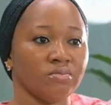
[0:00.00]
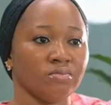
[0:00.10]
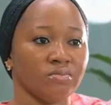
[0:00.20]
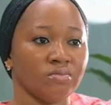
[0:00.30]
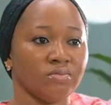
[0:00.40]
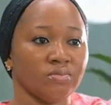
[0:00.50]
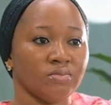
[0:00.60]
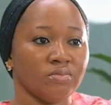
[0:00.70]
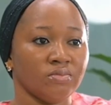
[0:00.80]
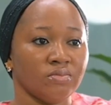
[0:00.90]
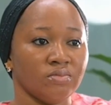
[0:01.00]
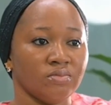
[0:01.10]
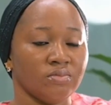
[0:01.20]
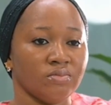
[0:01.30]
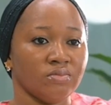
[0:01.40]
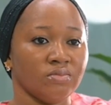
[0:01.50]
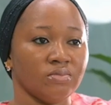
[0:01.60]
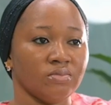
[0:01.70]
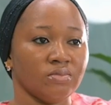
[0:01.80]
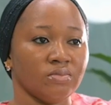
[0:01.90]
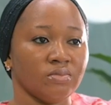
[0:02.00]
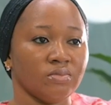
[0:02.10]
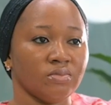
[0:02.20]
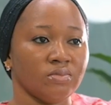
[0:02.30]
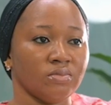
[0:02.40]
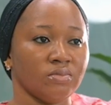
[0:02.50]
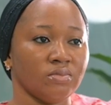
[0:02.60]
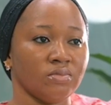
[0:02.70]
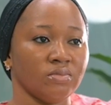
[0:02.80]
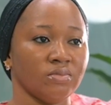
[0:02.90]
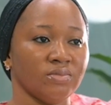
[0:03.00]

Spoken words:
[no speech]